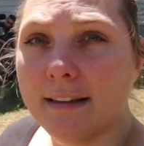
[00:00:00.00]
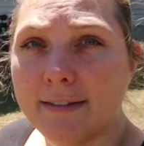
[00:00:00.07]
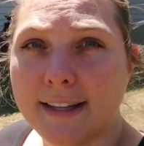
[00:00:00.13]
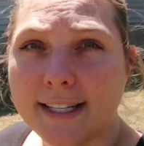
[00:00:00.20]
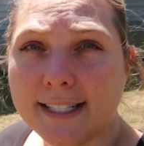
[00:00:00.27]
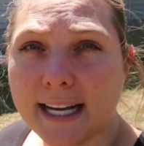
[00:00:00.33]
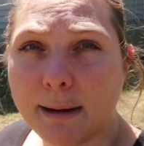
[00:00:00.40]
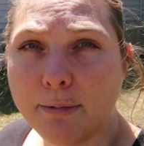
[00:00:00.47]

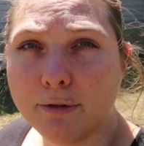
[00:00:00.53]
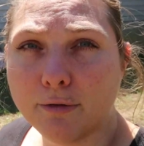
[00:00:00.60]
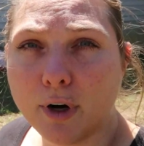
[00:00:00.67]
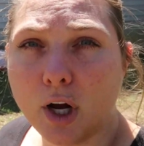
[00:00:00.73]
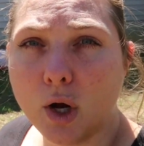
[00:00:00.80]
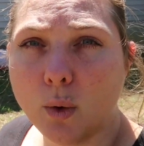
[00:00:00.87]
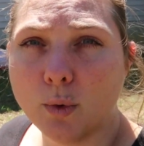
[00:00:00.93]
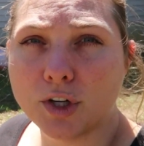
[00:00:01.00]
this type of
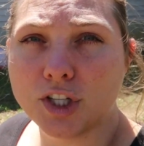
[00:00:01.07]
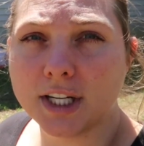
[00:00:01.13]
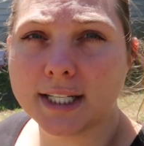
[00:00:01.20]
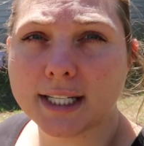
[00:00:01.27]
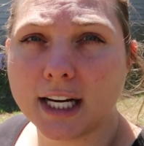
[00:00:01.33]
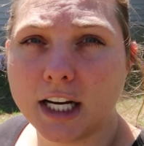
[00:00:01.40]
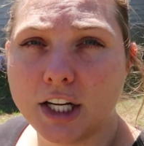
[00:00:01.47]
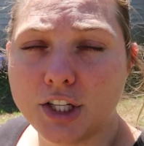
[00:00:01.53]
row, we're
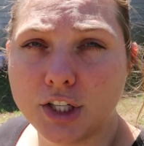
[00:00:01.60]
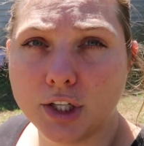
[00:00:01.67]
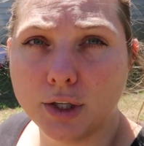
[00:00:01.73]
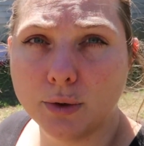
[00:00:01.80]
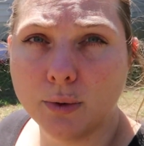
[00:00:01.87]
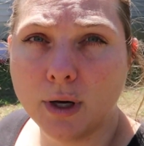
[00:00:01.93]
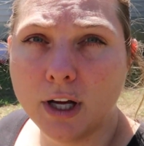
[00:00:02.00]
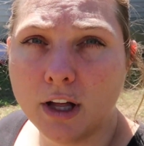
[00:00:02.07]
just going to
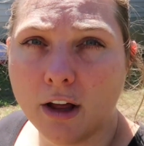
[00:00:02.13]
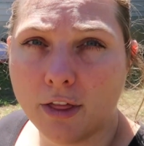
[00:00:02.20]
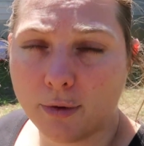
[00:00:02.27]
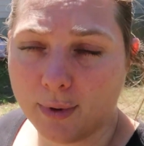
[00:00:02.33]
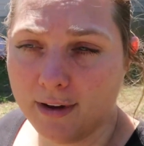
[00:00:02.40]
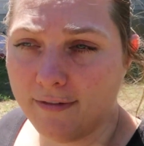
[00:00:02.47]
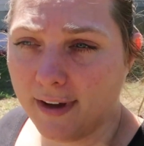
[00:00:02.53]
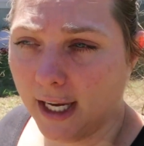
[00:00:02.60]
do
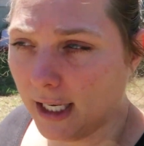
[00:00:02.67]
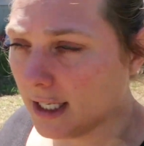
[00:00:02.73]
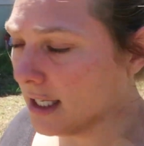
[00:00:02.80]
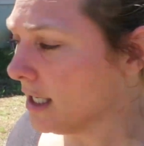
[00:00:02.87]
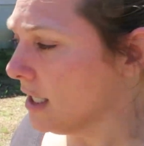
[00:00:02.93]
3 feet.